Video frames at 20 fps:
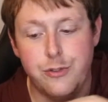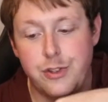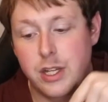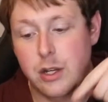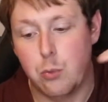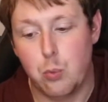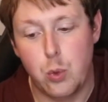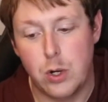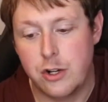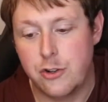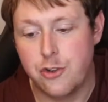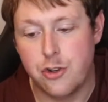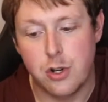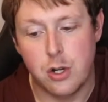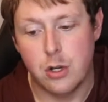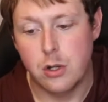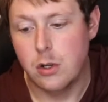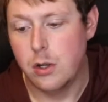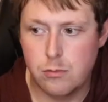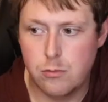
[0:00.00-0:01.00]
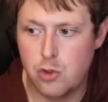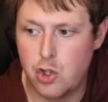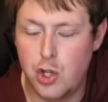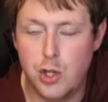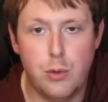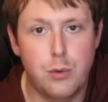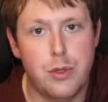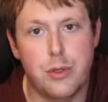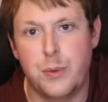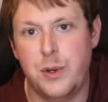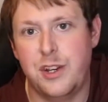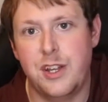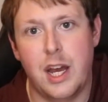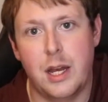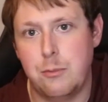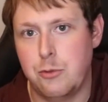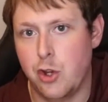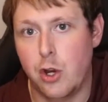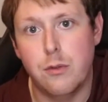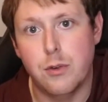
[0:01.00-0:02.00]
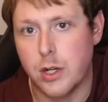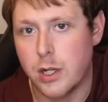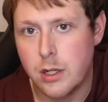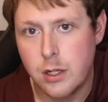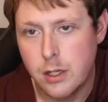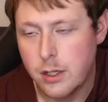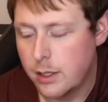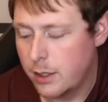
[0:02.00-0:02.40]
the original 2-3 times over.